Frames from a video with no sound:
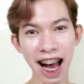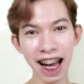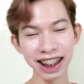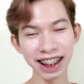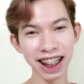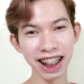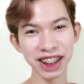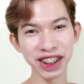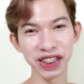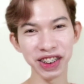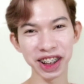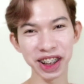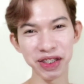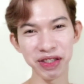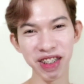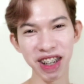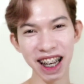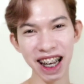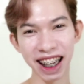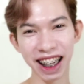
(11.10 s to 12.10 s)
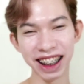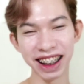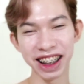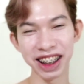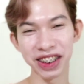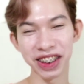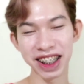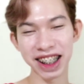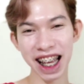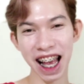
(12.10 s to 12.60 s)
Hi guys! Welcome back again
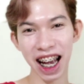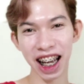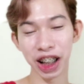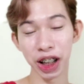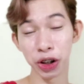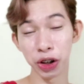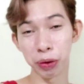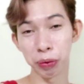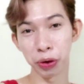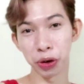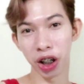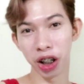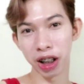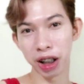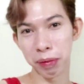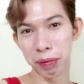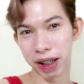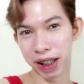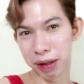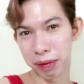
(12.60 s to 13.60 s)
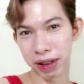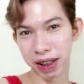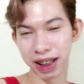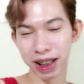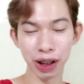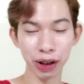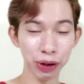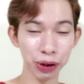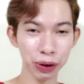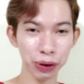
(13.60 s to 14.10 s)
dito sa aking YouTube channel. My name is
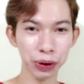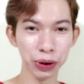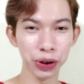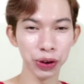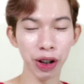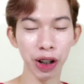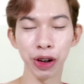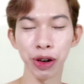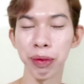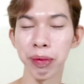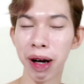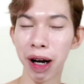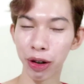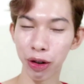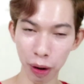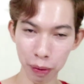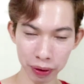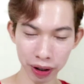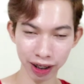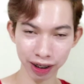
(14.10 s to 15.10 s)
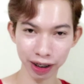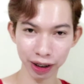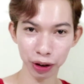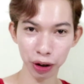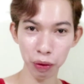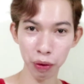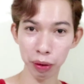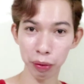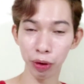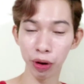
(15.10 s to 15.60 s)
Dan Custodio. At kung bago ka pa lang
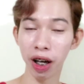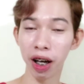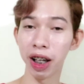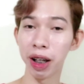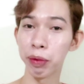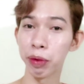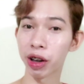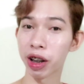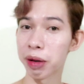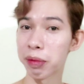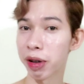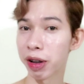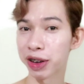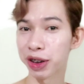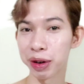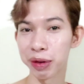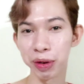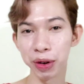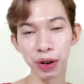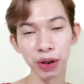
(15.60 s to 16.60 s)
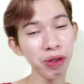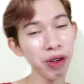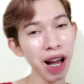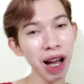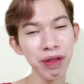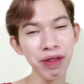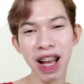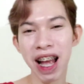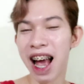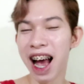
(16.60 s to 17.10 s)
dito, huwag mo na kalimutan na
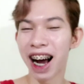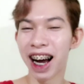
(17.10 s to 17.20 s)
mag-subscribe.